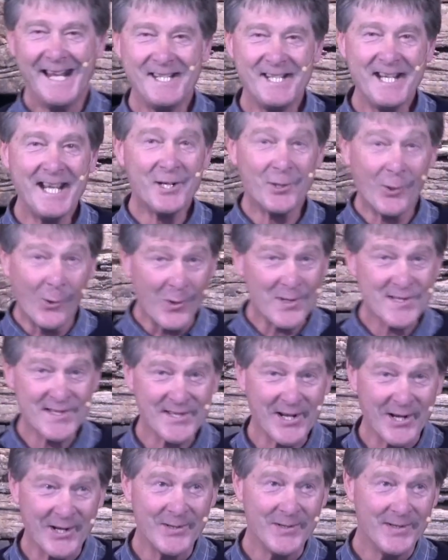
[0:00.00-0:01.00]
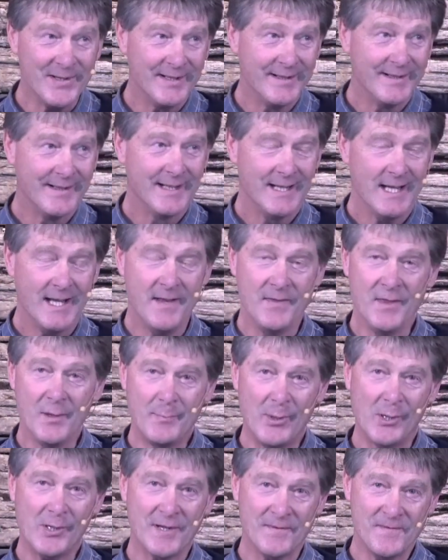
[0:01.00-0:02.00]
And yet also, in
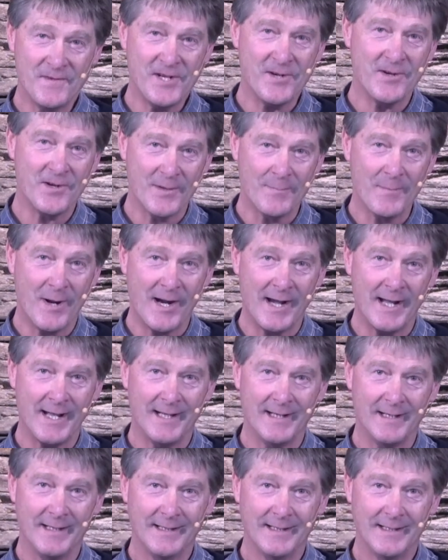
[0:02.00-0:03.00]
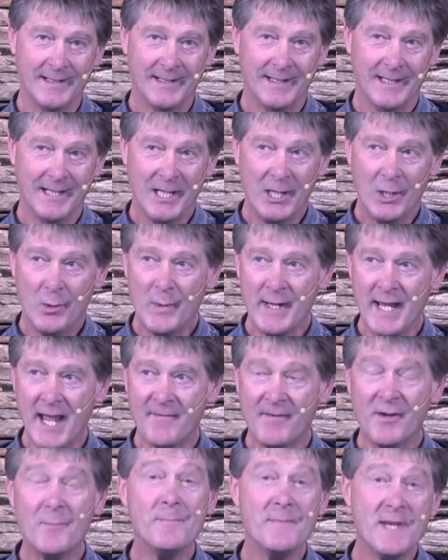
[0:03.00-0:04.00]
the book of Jeremiah, we
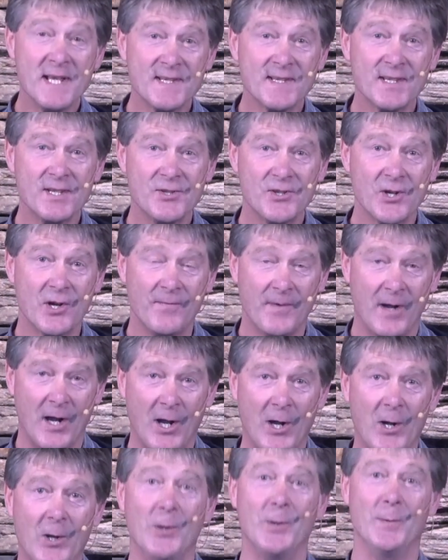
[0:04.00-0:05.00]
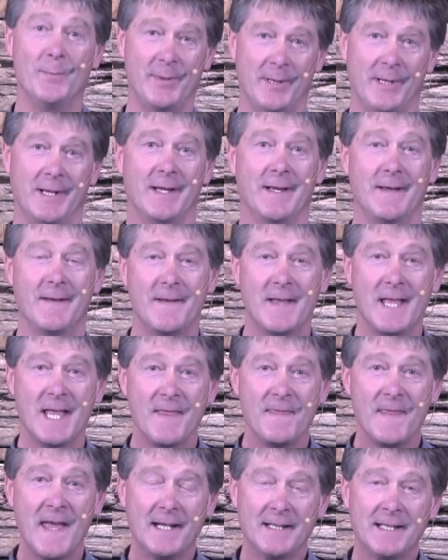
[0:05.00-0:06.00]
have a message of hope
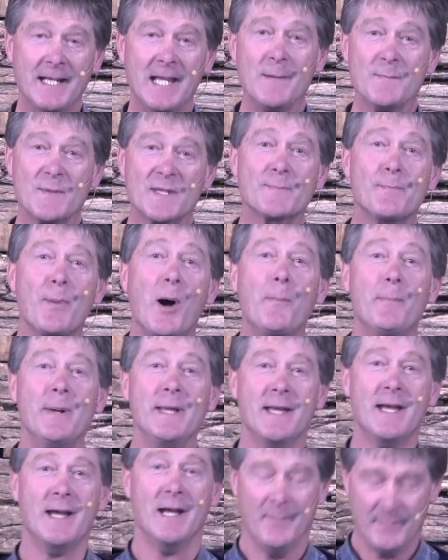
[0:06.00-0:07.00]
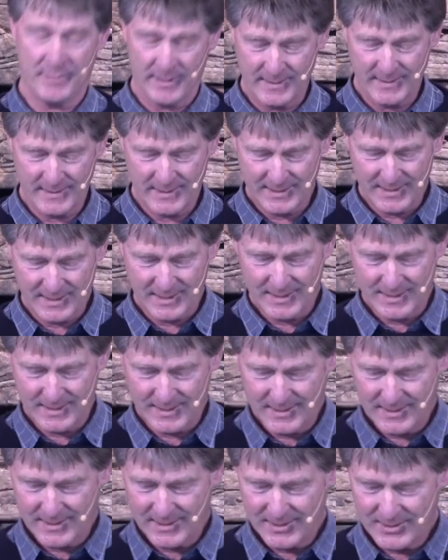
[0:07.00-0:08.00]
that keeps popping up
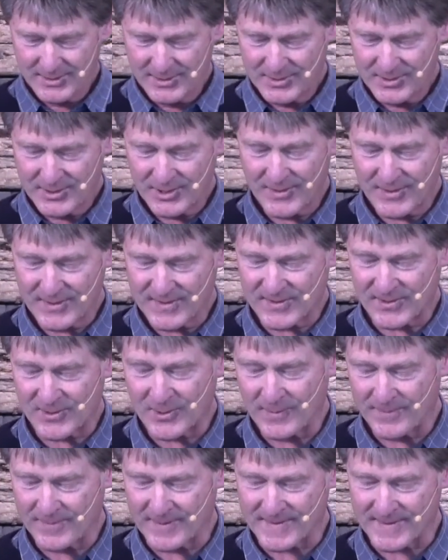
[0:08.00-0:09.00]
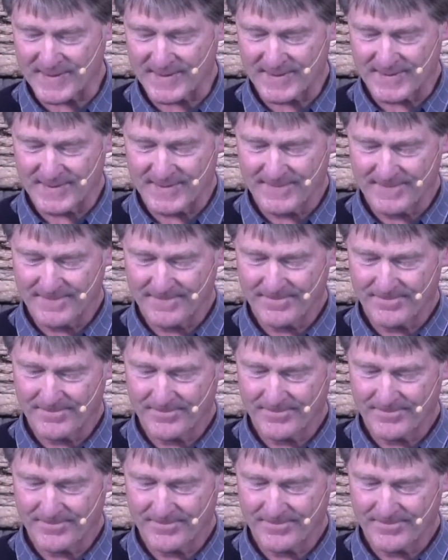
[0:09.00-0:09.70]
to the surface.